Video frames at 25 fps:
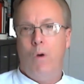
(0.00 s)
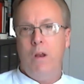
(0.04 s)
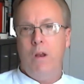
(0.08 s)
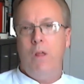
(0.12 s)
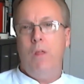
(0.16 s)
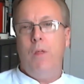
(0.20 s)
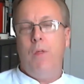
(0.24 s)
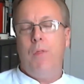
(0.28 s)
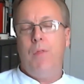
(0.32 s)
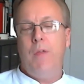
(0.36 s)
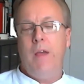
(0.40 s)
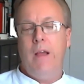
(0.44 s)
of
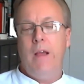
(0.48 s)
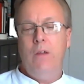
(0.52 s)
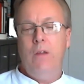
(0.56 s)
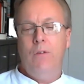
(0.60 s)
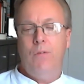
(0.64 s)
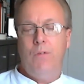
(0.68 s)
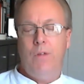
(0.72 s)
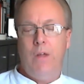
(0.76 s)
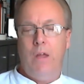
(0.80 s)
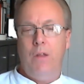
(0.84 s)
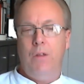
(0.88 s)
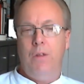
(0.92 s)
the
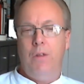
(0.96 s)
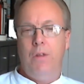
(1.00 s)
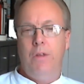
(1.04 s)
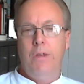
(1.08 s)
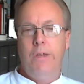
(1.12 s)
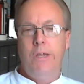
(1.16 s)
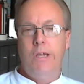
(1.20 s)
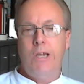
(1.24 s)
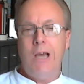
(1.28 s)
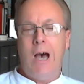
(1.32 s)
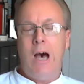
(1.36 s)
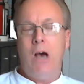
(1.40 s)
things that
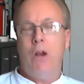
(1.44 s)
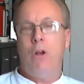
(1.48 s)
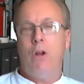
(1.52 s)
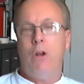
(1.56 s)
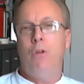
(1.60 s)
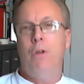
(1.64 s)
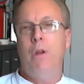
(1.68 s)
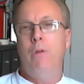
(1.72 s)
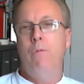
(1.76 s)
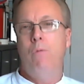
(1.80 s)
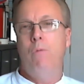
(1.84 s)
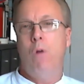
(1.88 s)

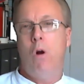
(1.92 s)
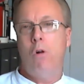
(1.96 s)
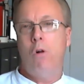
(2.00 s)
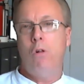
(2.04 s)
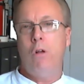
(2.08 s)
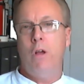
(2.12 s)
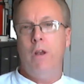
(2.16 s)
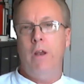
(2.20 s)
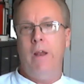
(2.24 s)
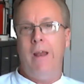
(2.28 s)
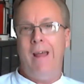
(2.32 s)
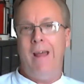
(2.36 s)
Donald and
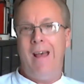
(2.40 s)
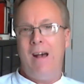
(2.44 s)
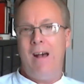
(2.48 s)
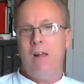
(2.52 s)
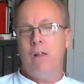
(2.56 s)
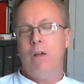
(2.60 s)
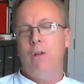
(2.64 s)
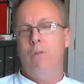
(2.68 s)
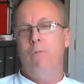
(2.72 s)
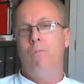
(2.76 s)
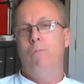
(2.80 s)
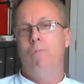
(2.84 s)
Roland and
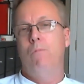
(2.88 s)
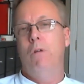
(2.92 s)
Alan